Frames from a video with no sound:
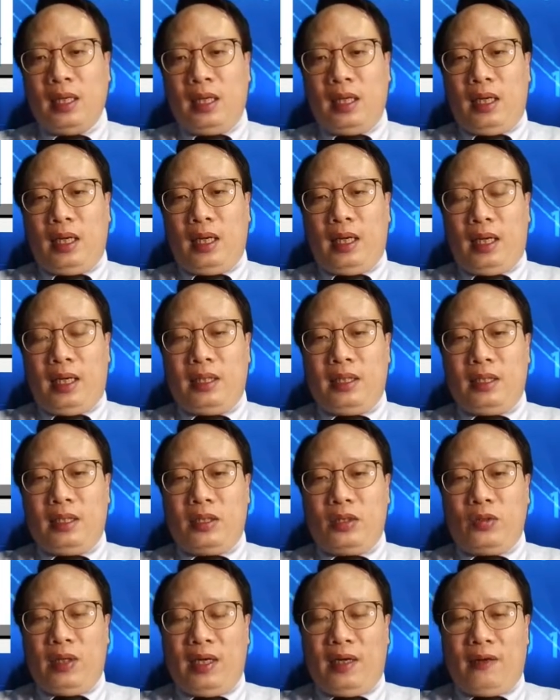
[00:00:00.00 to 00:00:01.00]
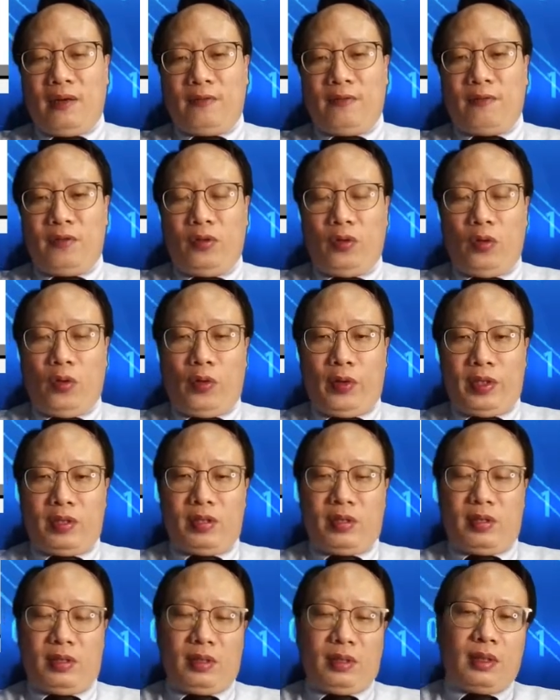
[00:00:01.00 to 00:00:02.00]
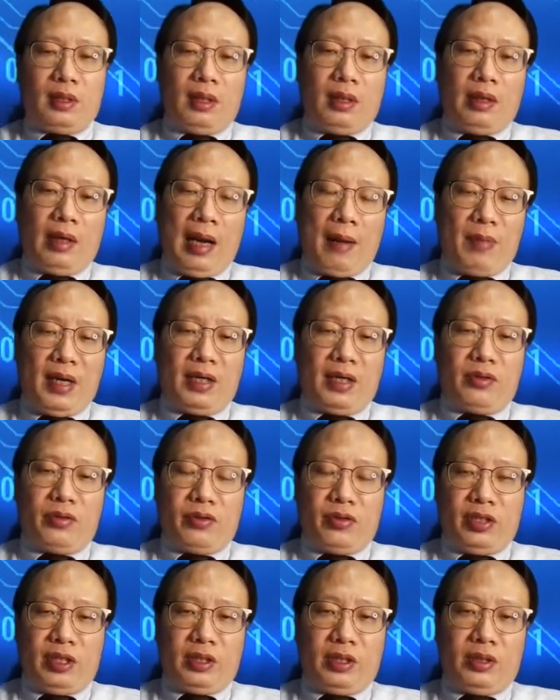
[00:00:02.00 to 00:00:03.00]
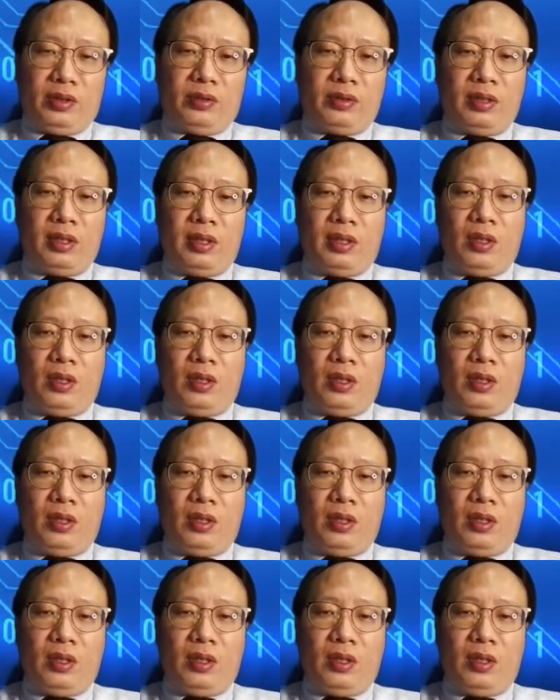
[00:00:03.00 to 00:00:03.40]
and you have noise embedded to the signal,